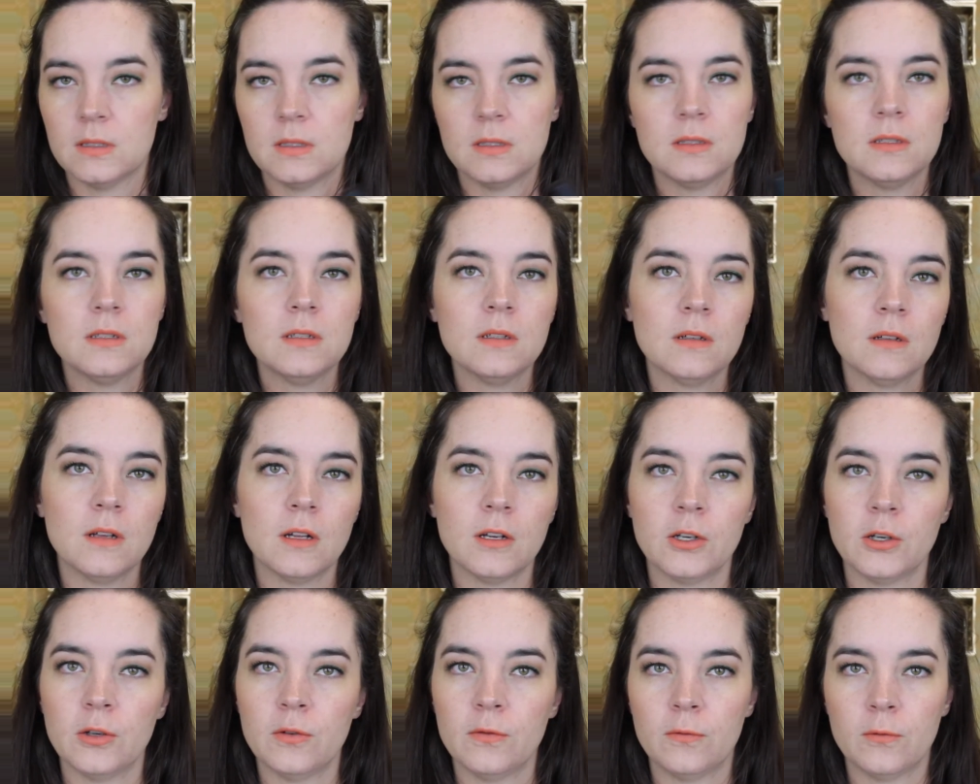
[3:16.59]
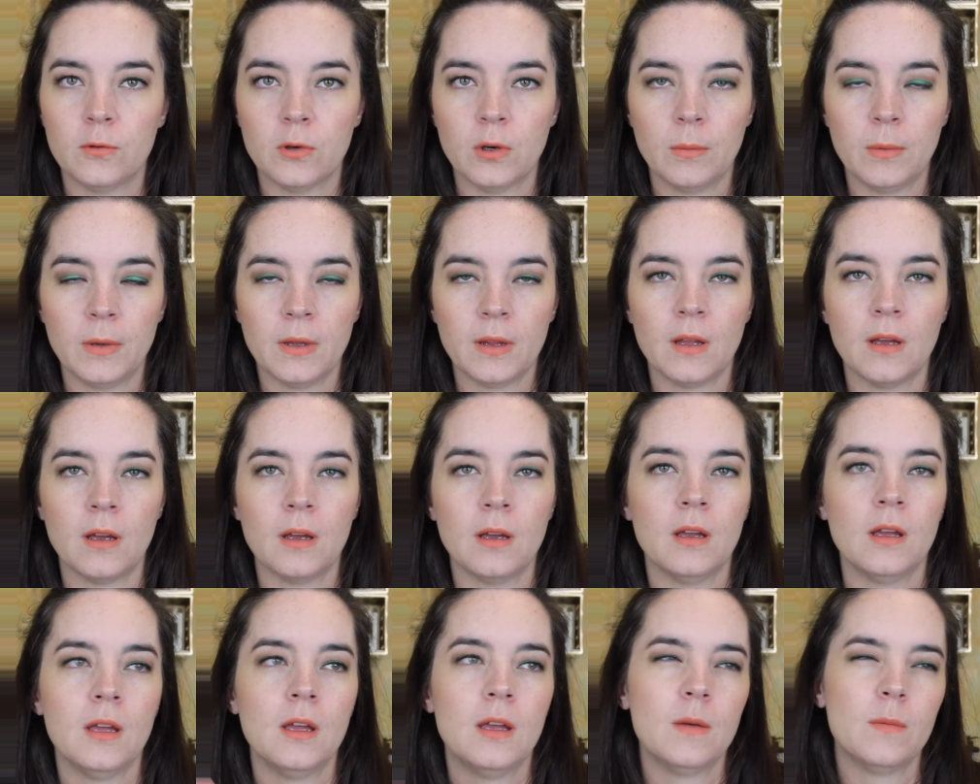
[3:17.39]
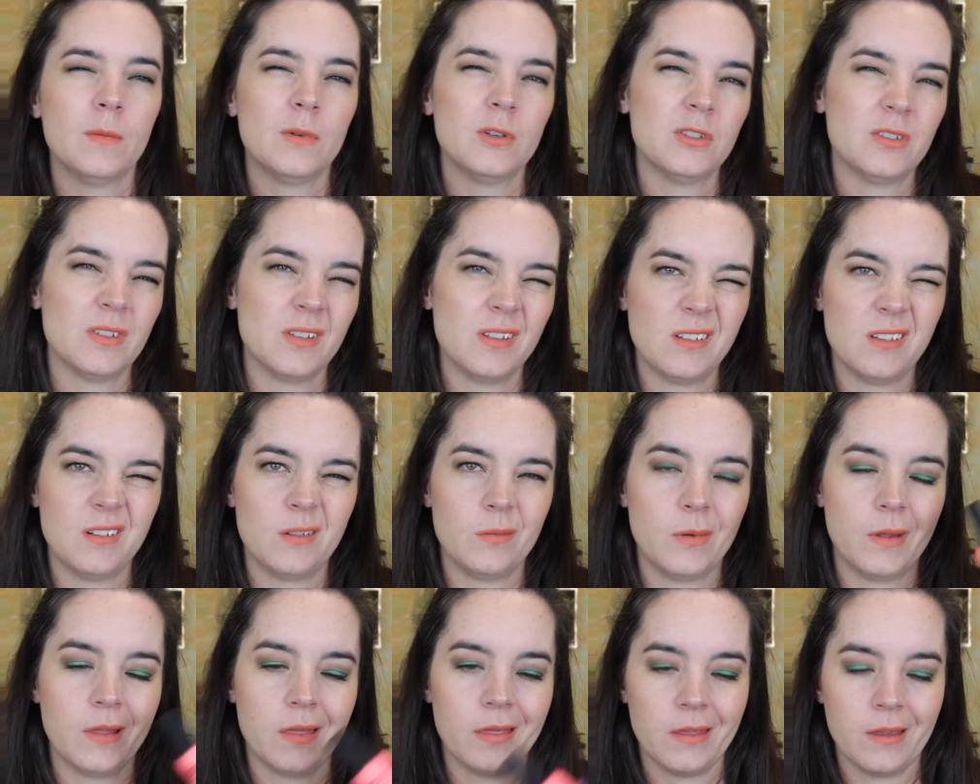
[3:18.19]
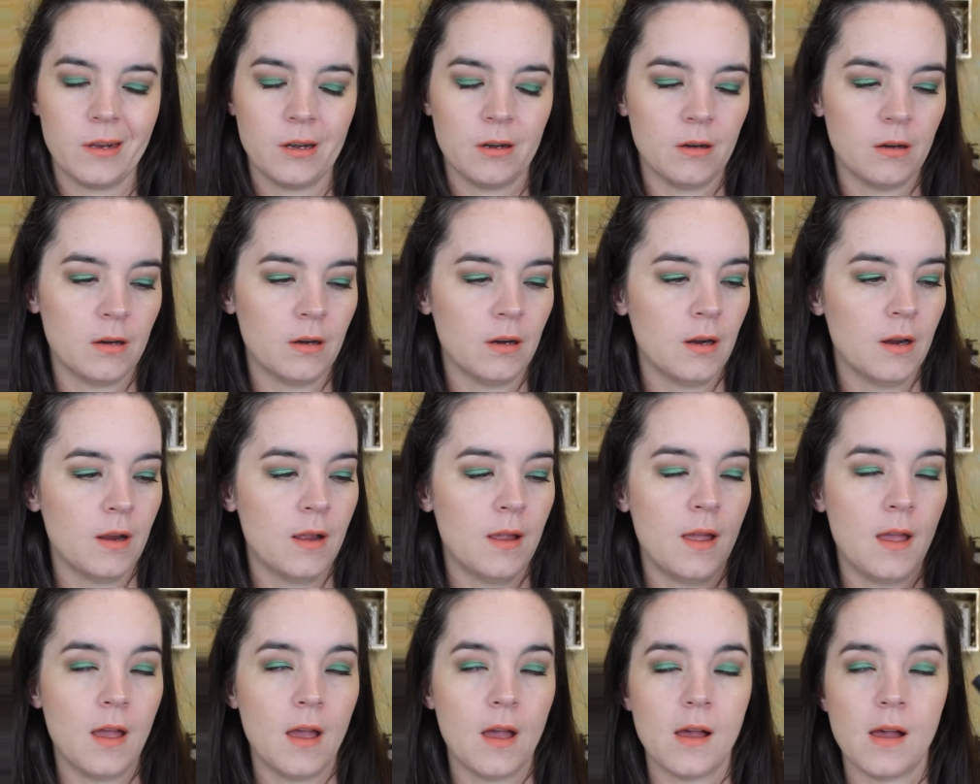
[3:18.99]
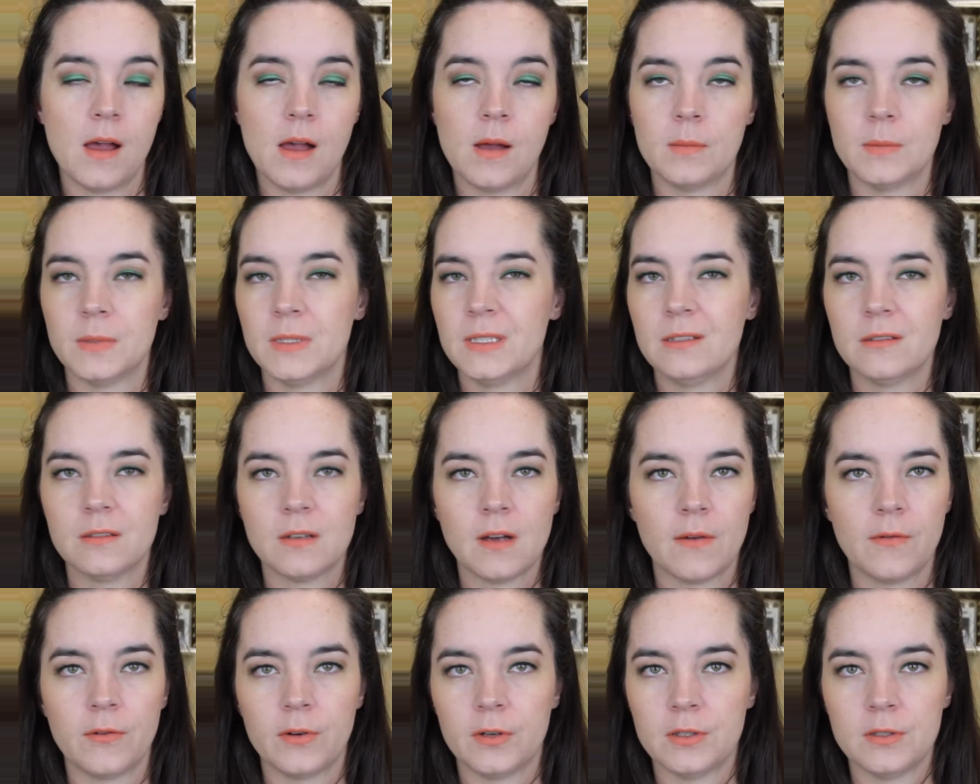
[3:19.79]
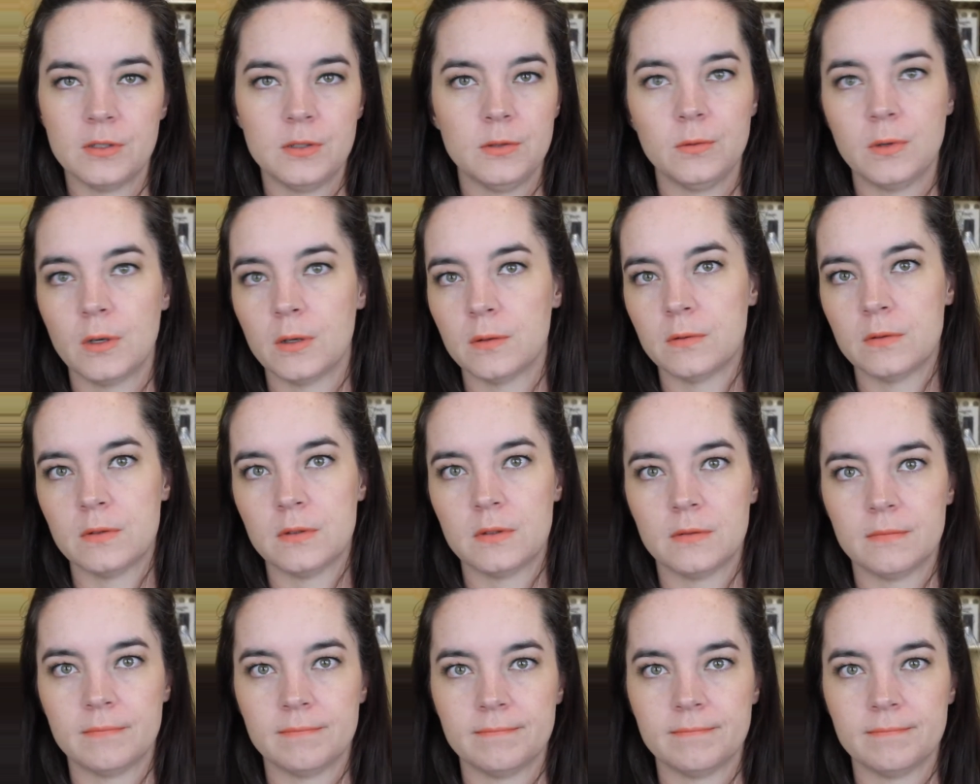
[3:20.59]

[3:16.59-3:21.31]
Still a good formula, just a little bit thinner. Still covered in two coats.